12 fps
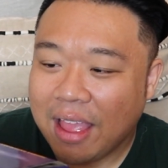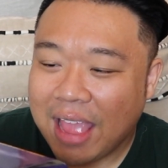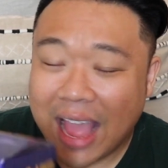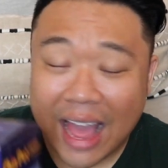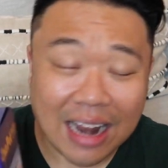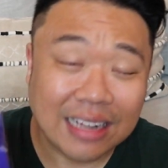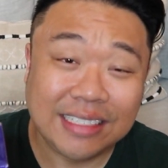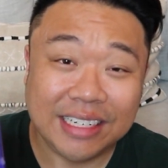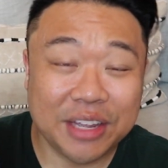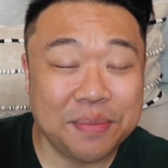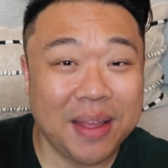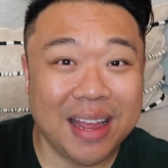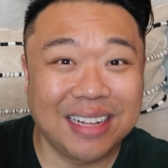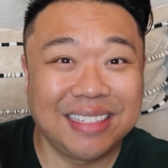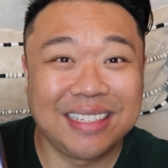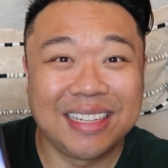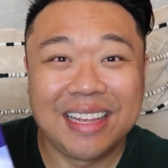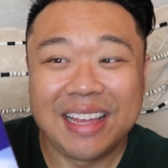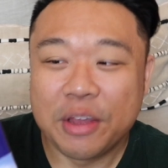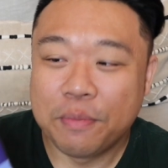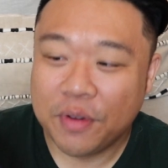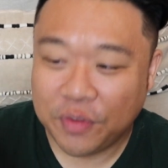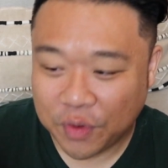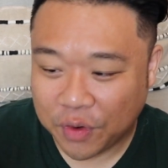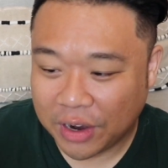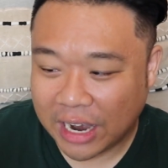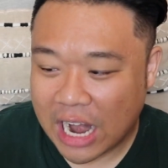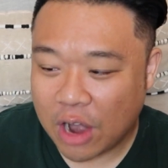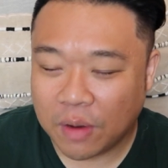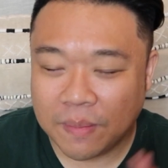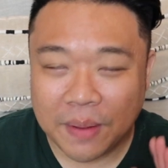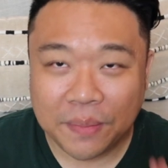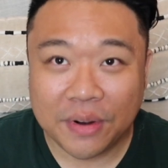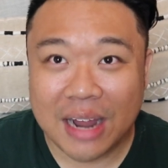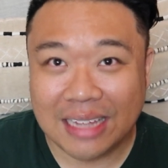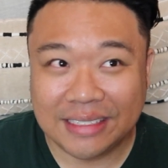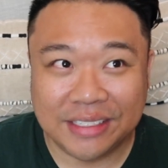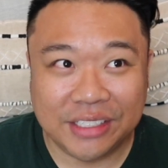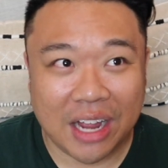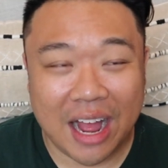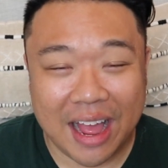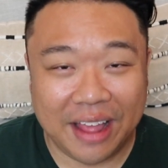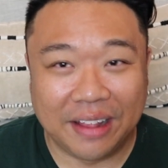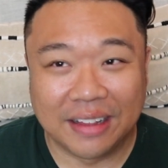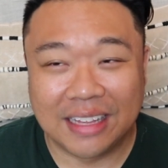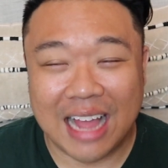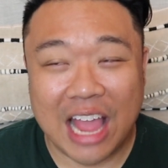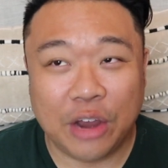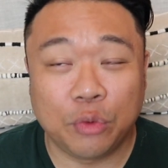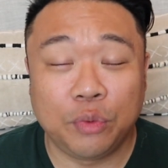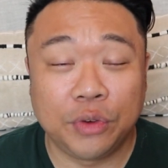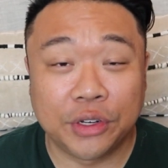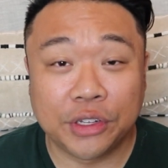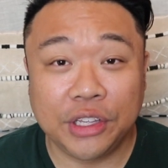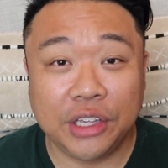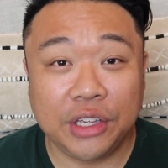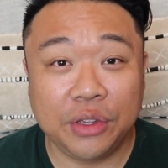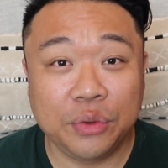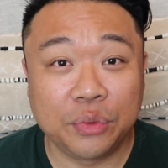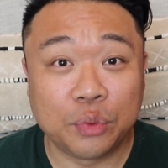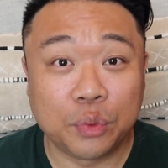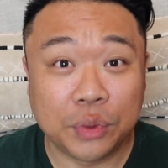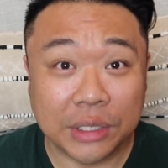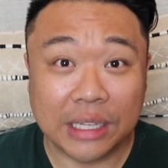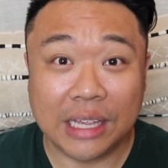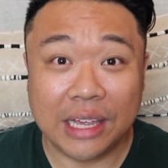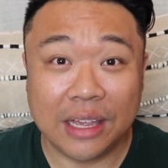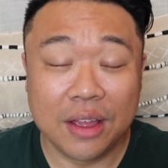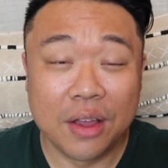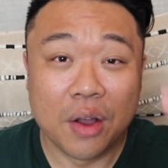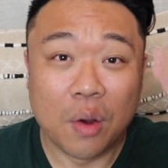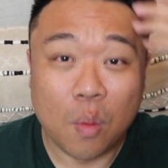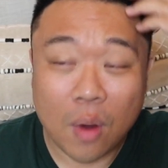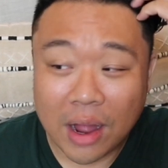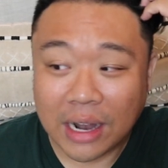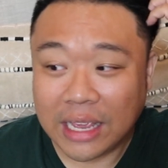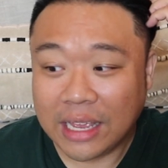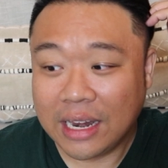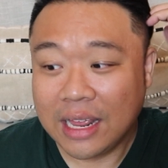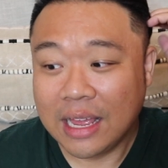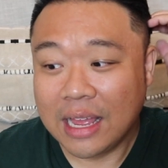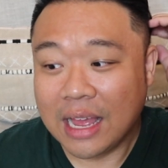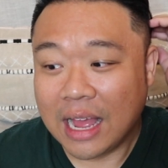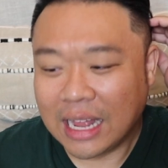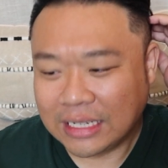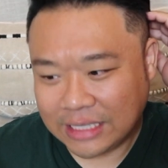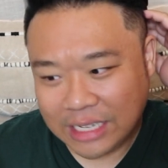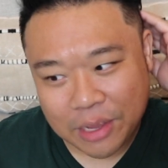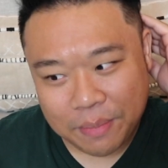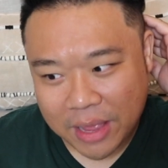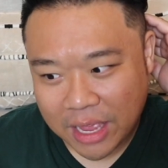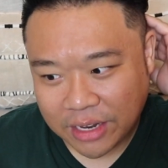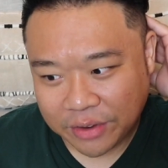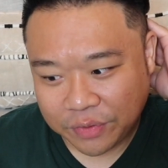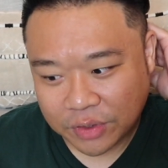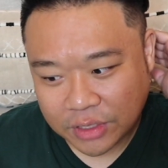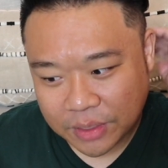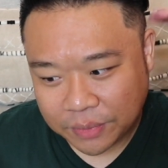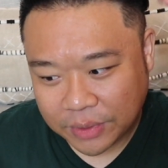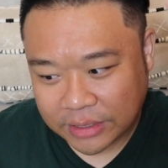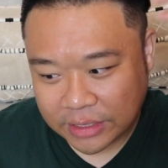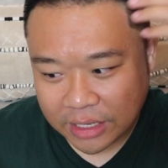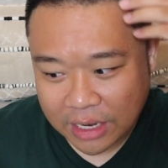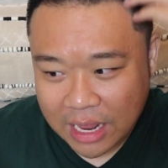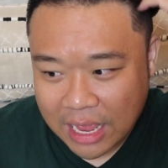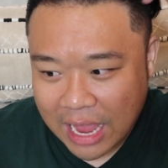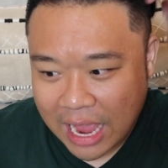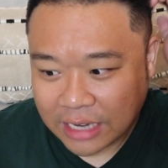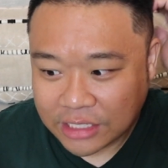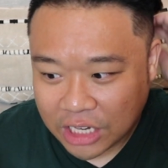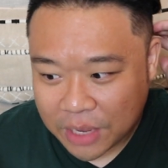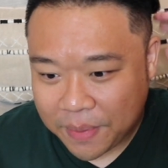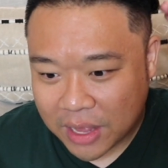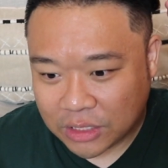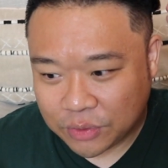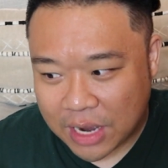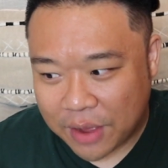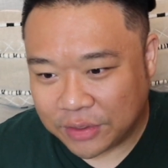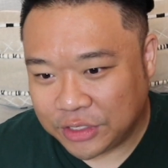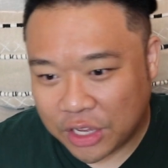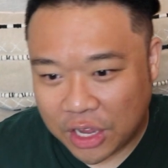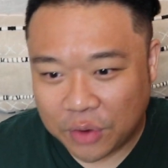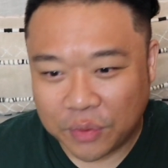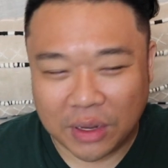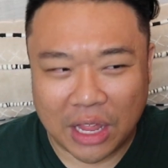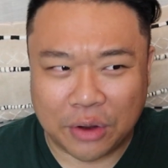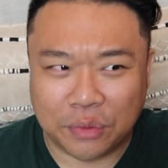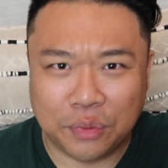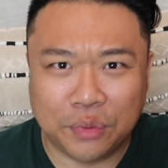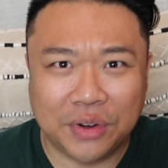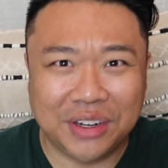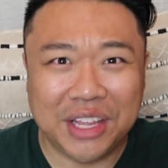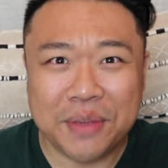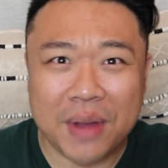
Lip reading: had a chia pet before, and I remember as a child, I really, really wanted a chia pet for some reason. And chia pets when I was young were like really